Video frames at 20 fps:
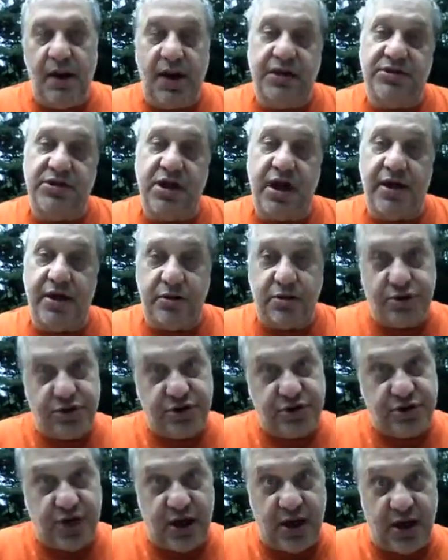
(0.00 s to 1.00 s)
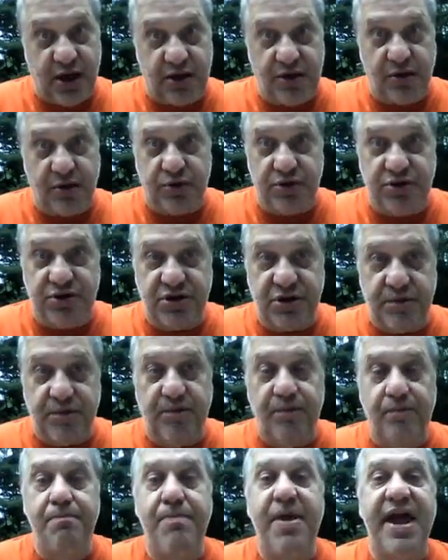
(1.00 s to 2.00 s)
as I understand, was
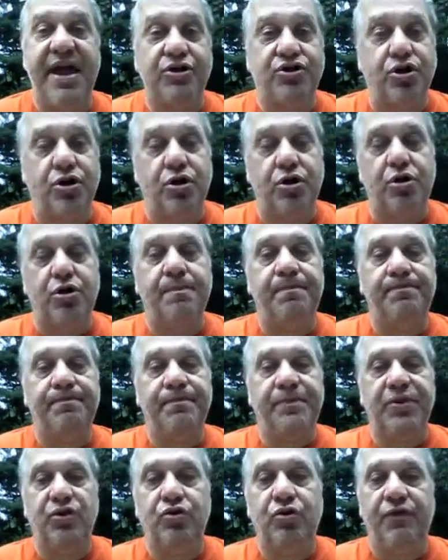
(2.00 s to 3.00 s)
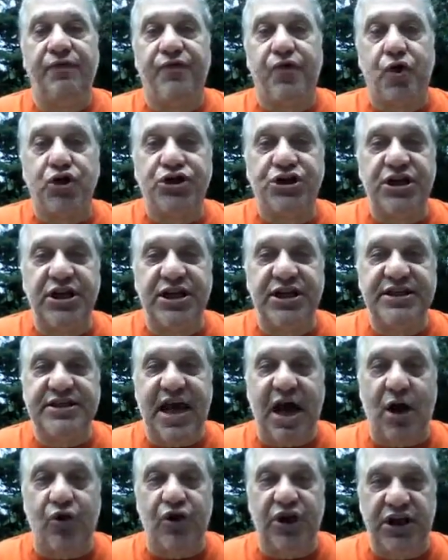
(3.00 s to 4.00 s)
some major
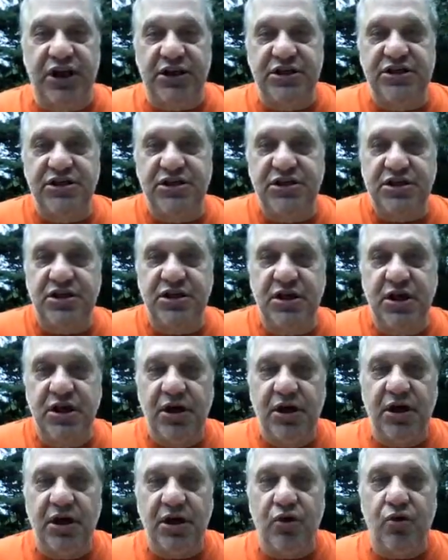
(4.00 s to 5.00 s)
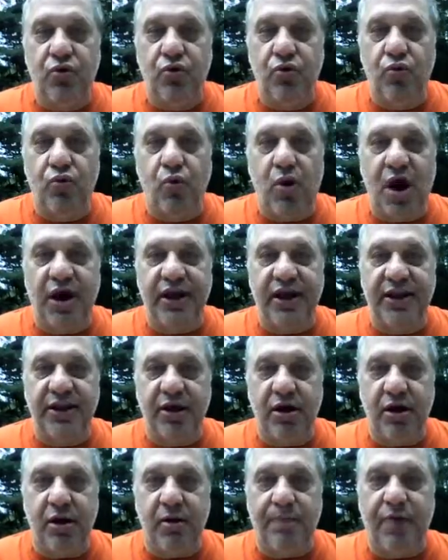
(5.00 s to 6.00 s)
universities out east who wanted
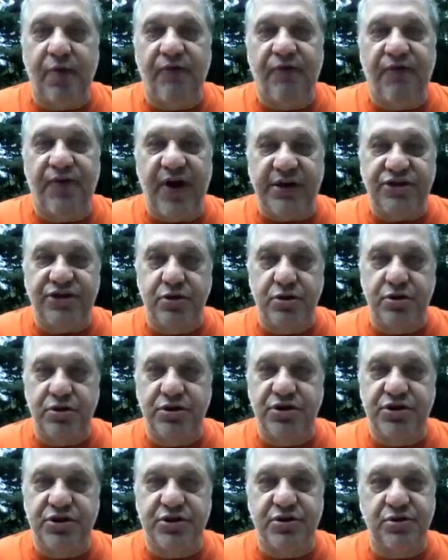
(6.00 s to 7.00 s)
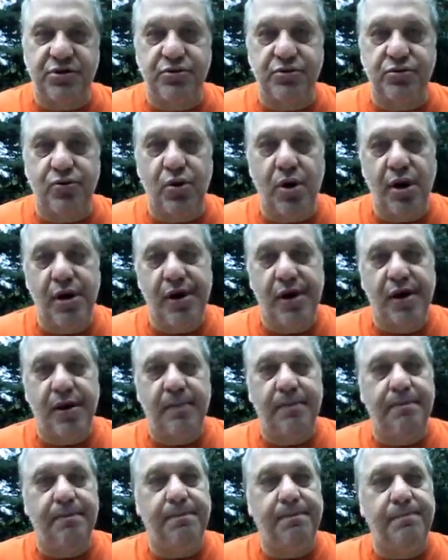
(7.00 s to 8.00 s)
their professors to
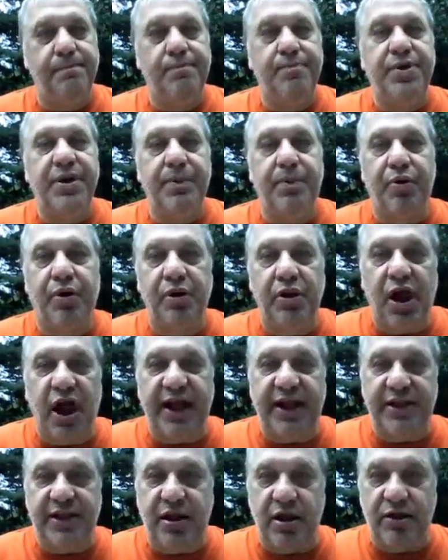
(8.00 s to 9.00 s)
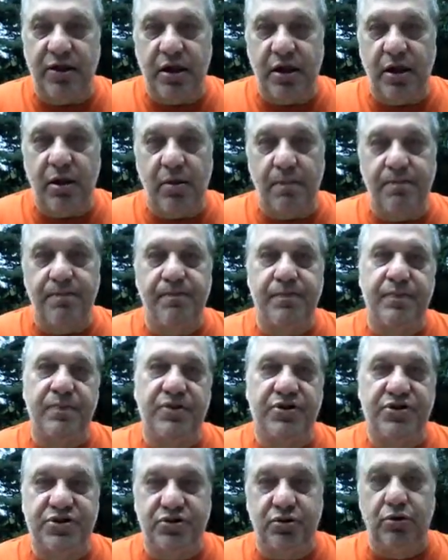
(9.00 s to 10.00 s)
be polite to their
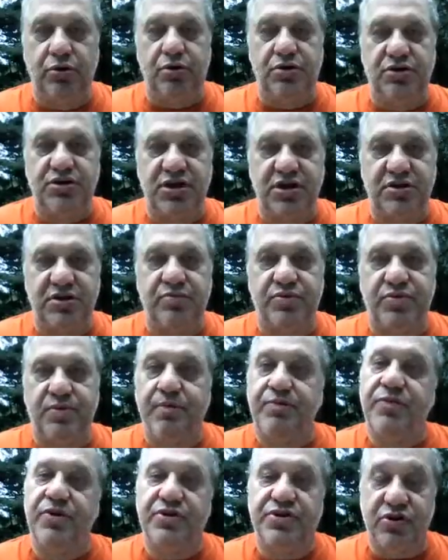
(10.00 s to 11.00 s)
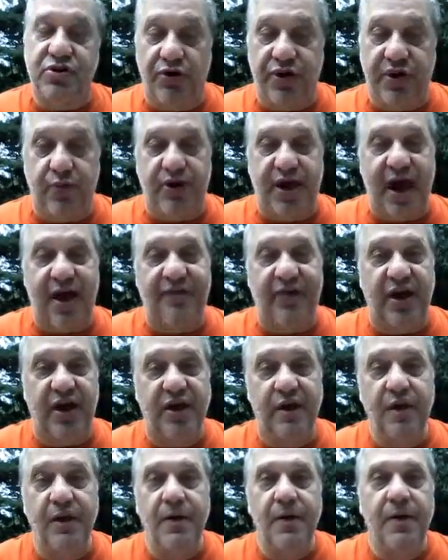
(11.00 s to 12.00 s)
students, and so they would have
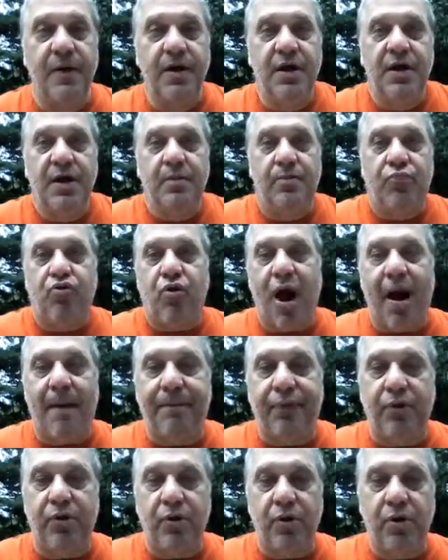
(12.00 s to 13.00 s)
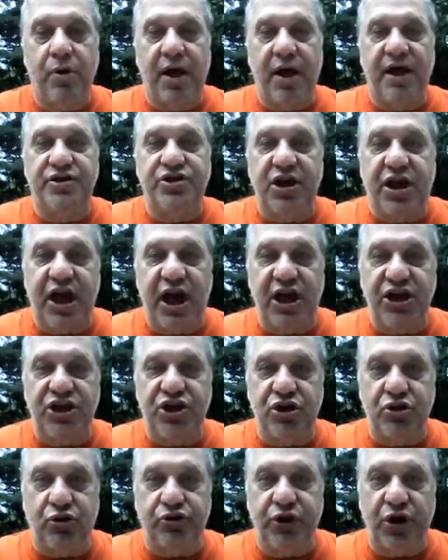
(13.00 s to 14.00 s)
a proper
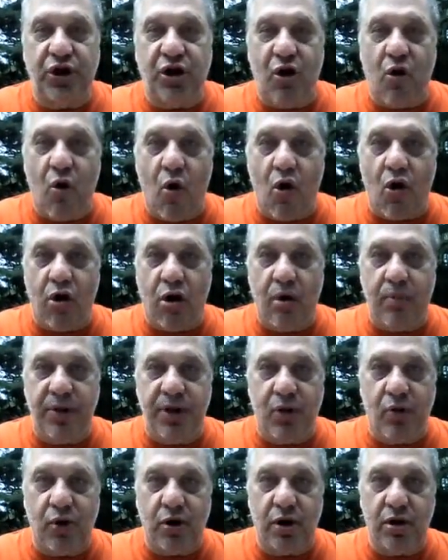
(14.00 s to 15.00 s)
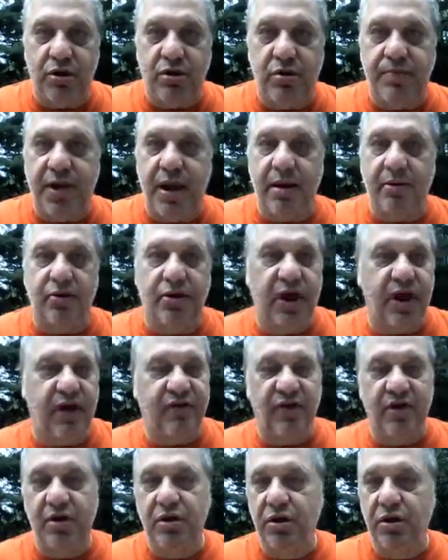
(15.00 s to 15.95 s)
educational decorum in order to be able to have